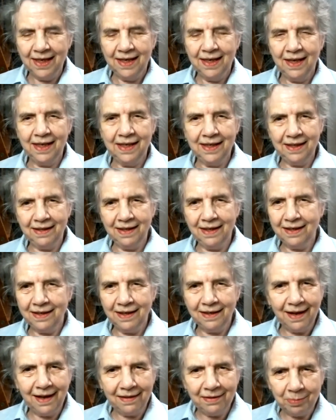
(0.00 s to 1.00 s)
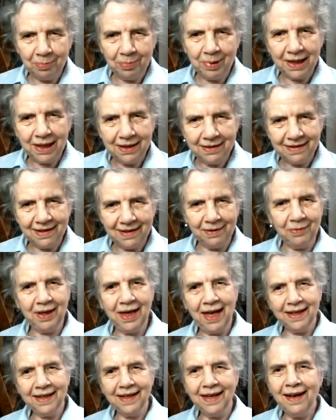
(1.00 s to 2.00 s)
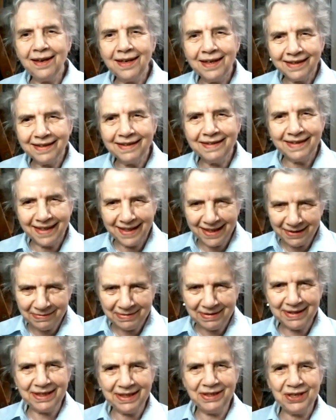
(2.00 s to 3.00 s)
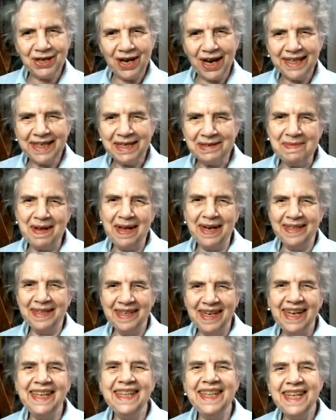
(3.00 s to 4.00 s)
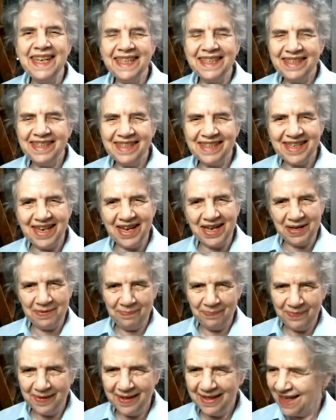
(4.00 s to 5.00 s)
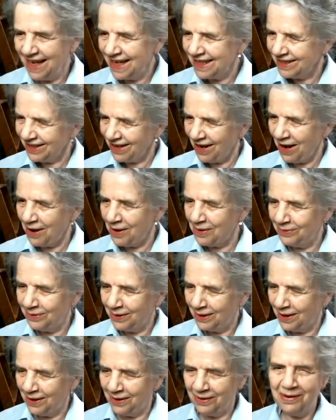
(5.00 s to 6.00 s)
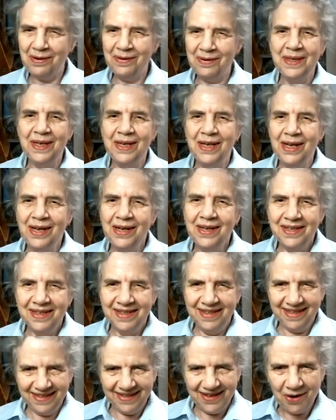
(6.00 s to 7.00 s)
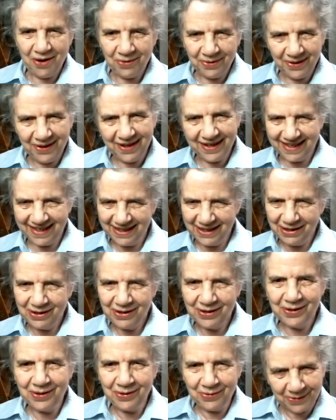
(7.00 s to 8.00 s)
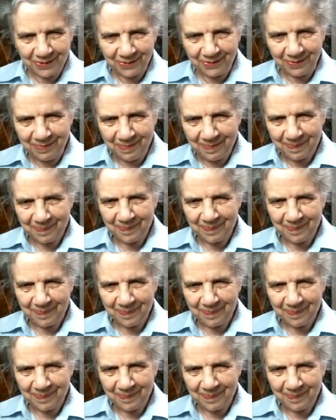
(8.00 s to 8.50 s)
and it had another piece. And when I cut it, it was a Chinaman. And that's how the whole thing grew.